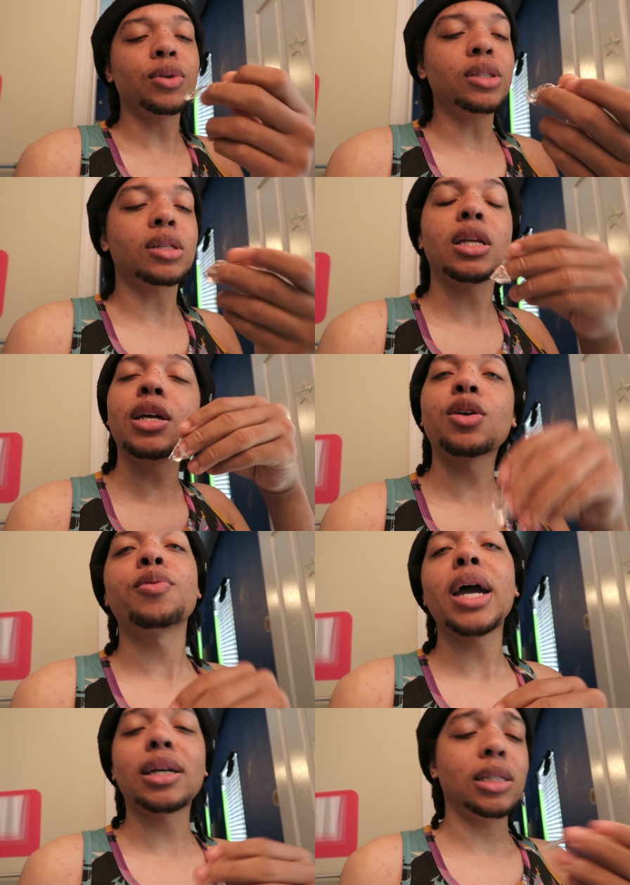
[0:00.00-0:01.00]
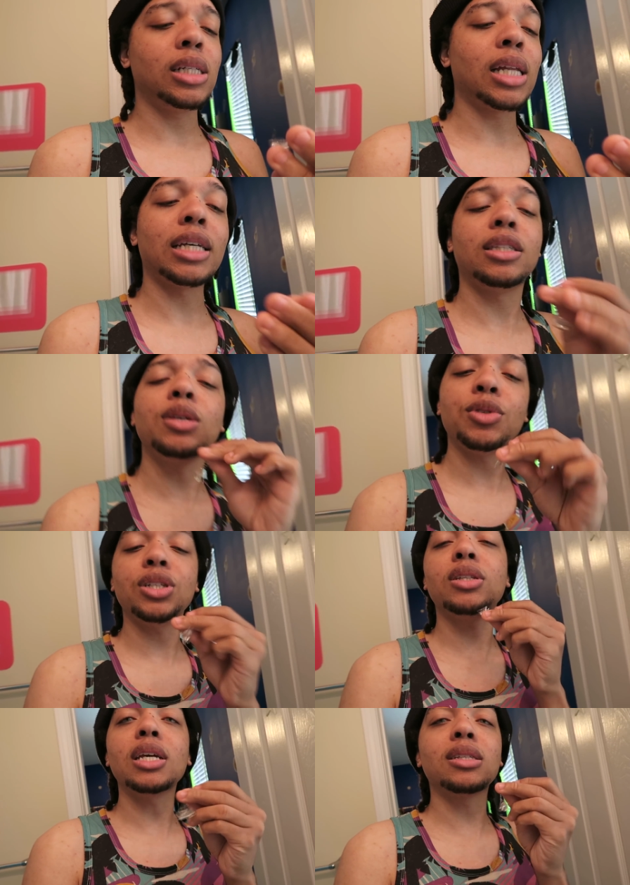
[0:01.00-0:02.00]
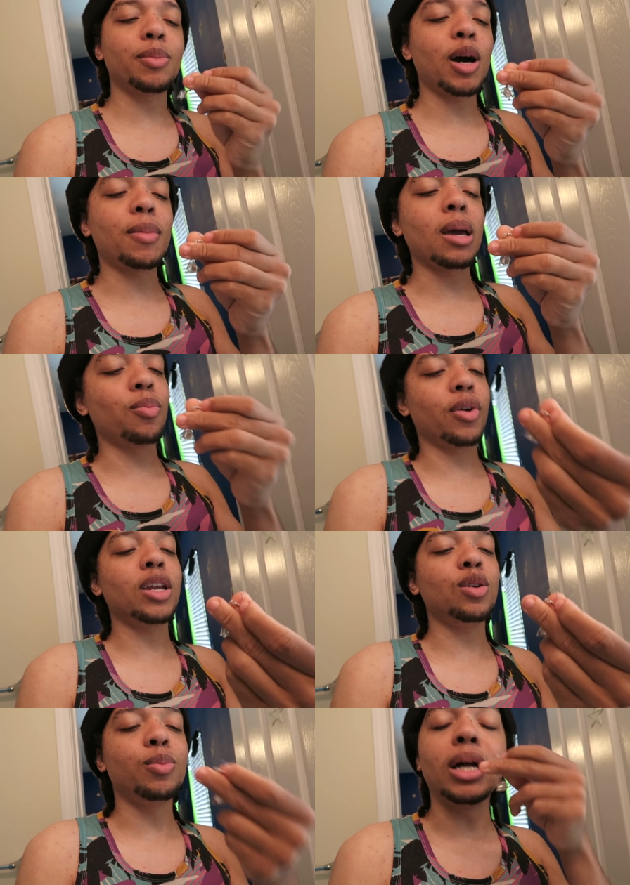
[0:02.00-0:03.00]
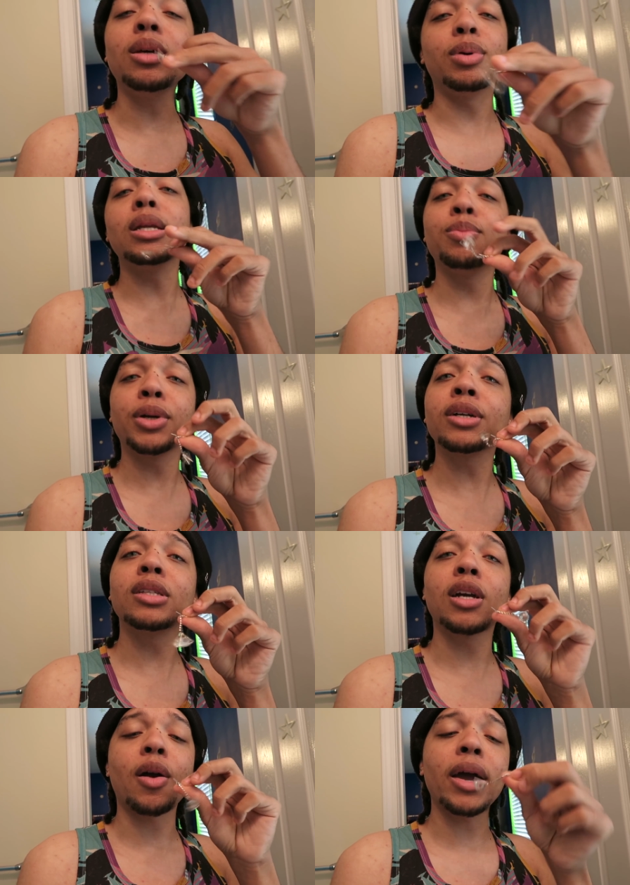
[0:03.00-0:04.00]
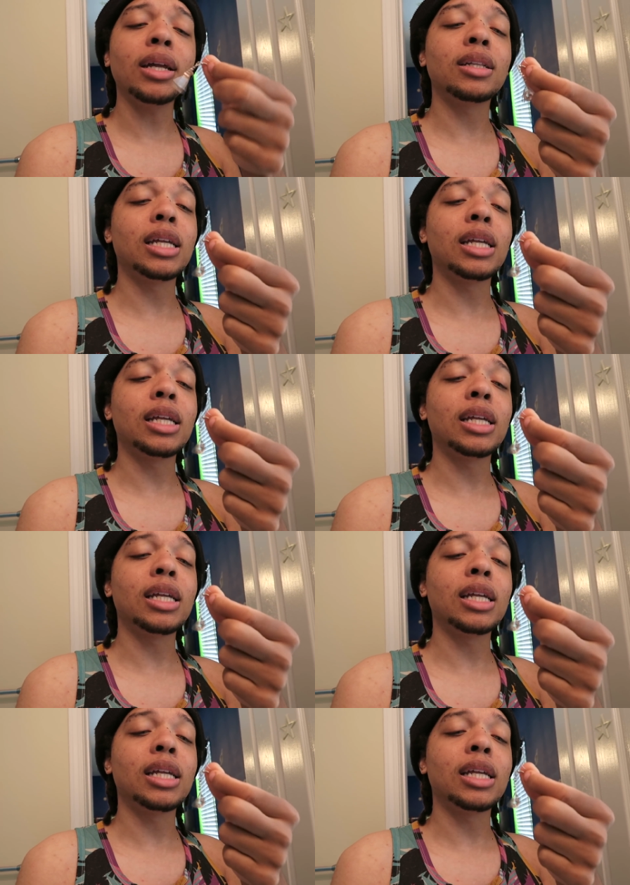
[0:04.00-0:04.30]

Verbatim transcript: we're just gonna get her reaction and like see what she thinks about my brand new belly button piercing, all right?